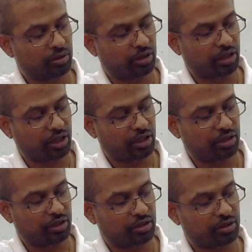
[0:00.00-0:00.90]
Again,
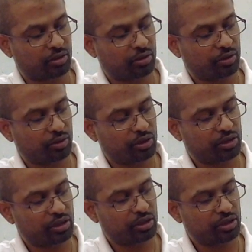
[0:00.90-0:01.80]
it's 3
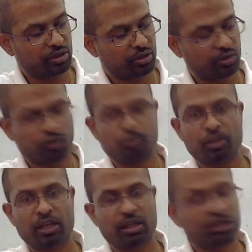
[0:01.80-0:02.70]
series 2
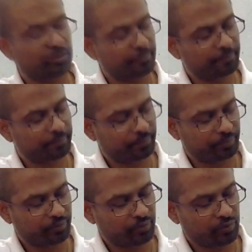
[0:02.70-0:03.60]
parallel,
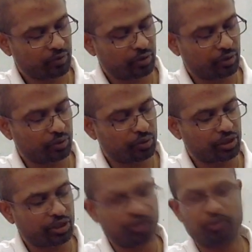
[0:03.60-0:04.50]
2
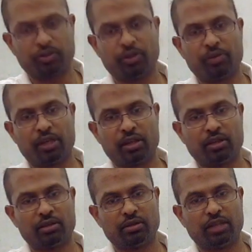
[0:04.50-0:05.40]
series 3
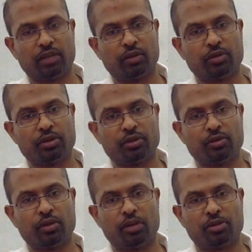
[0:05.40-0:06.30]
parallel. Those are the
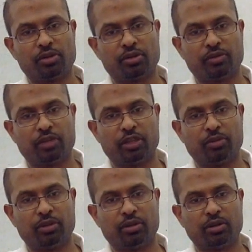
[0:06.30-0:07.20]
2 options available.
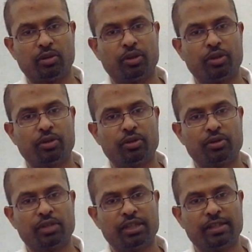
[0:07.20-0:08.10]
Now what you're going to
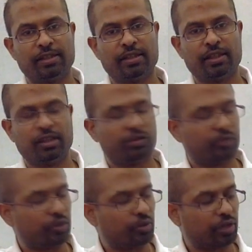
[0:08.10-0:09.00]
see is,
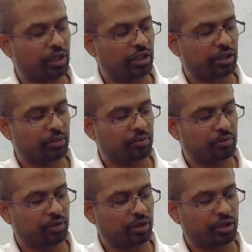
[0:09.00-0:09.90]
when you connect
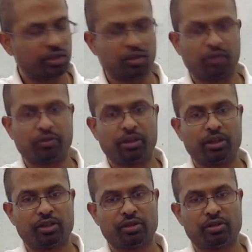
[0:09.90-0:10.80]
them in these
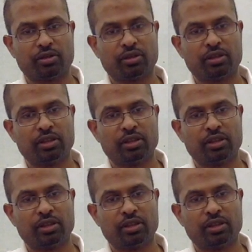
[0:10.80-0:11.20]
configurations,